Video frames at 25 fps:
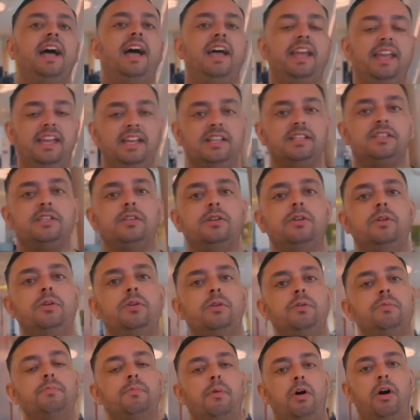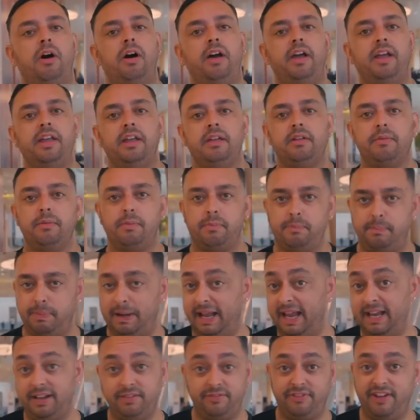that into my
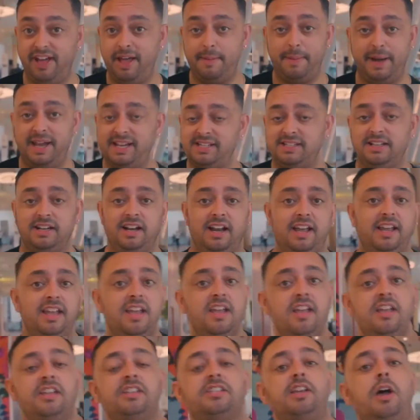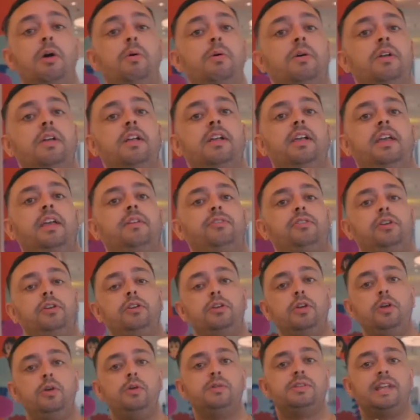plane fare, basically. So, if you
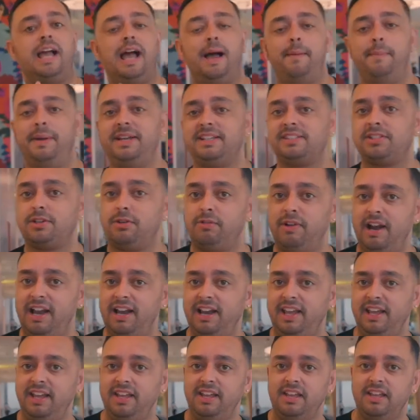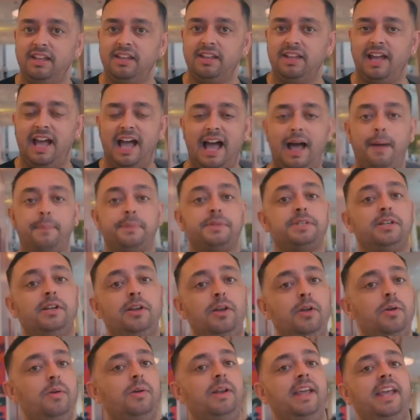use Amex correctly,
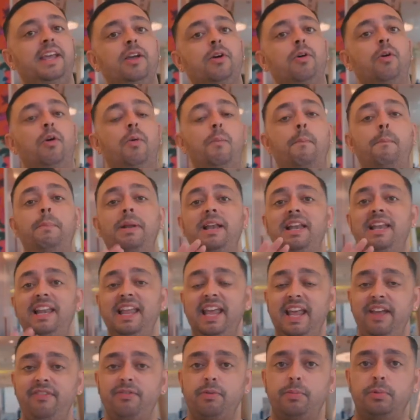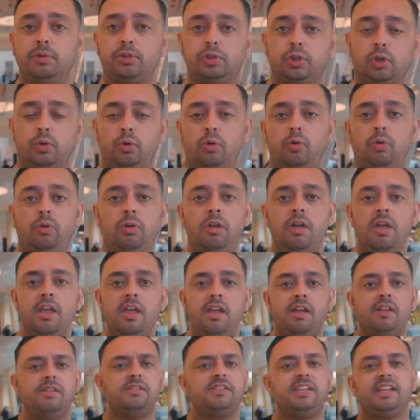absolutely unbelievable tool
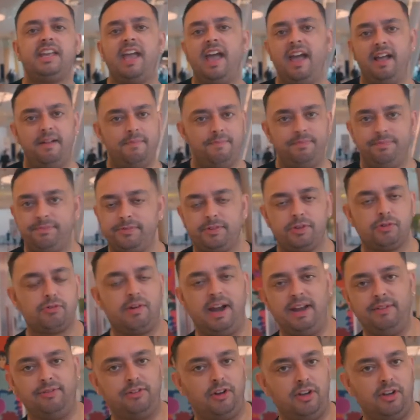to get great